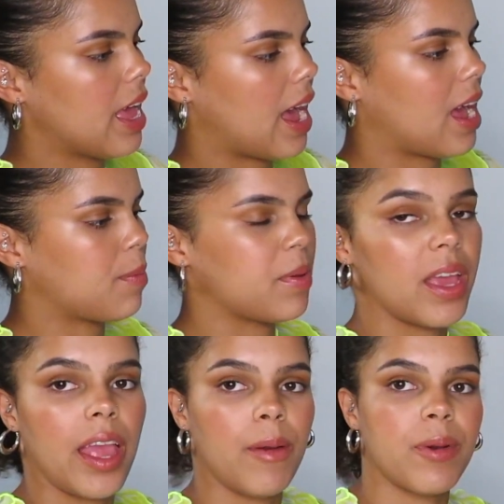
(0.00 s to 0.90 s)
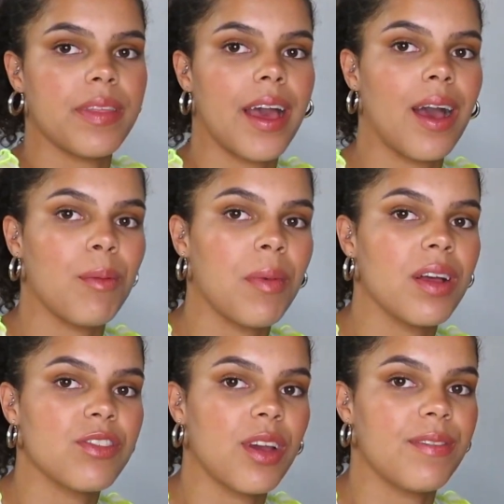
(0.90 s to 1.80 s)
happy with how
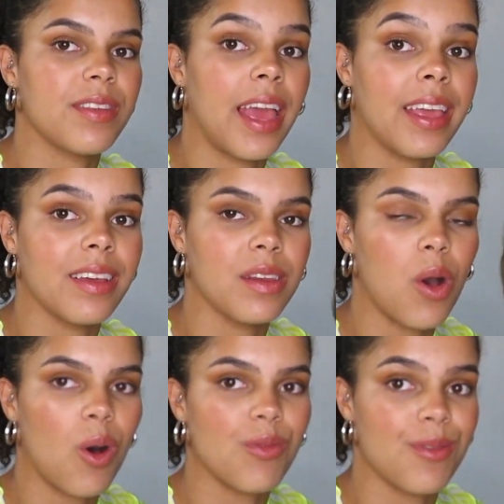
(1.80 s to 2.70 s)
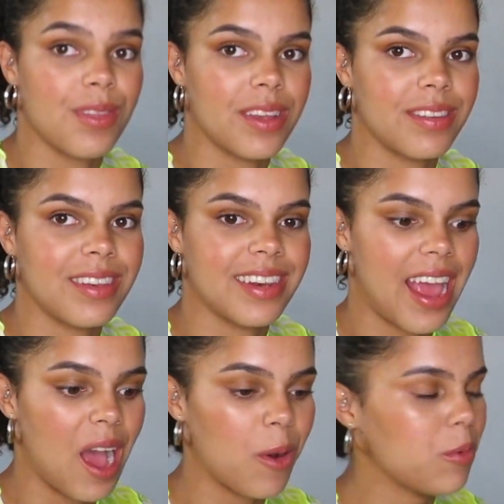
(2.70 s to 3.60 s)
much I've taken off of this
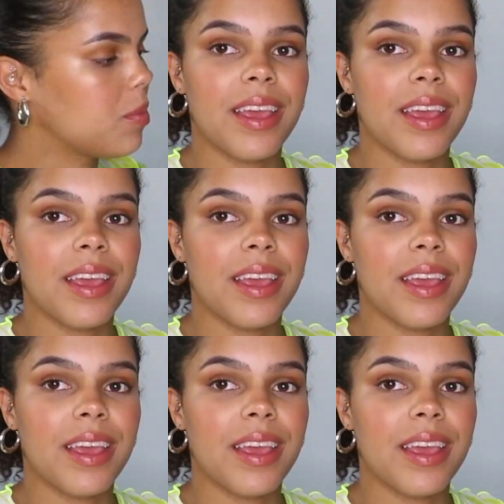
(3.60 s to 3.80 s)
now.